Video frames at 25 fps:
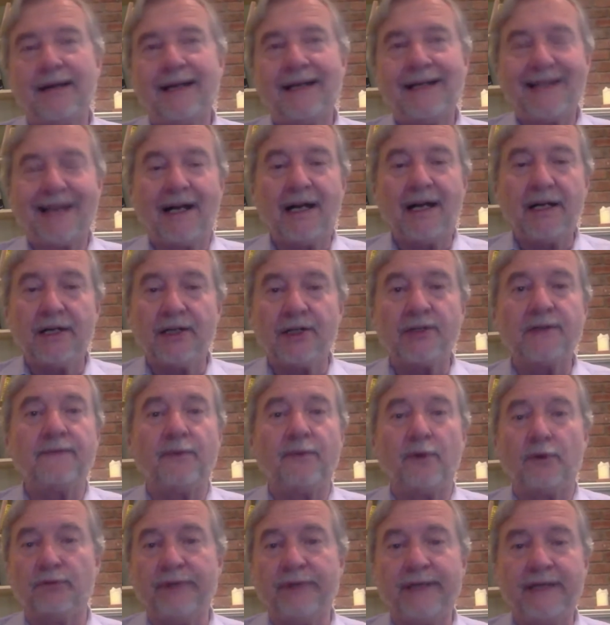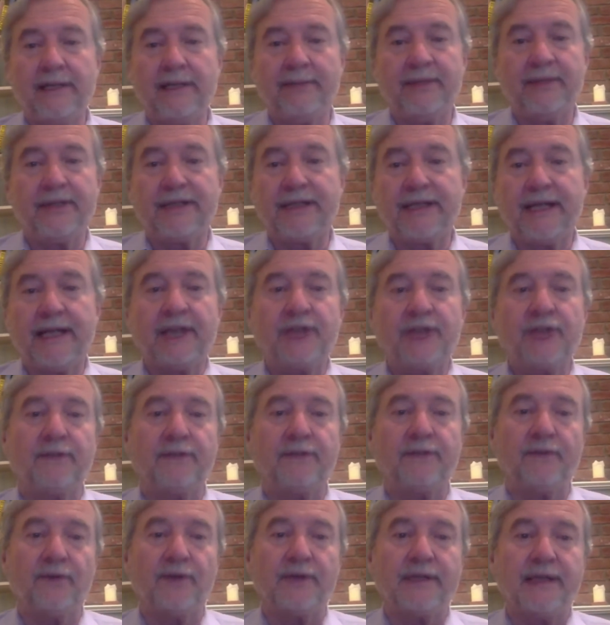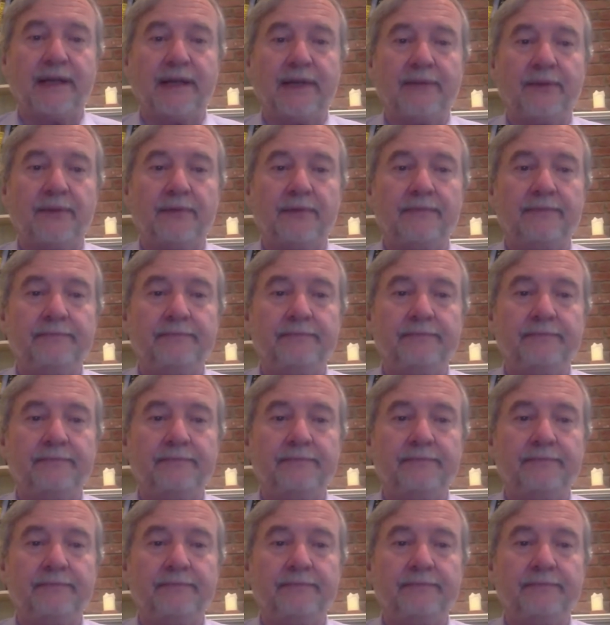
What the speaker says: targets for rehabilitation, for example.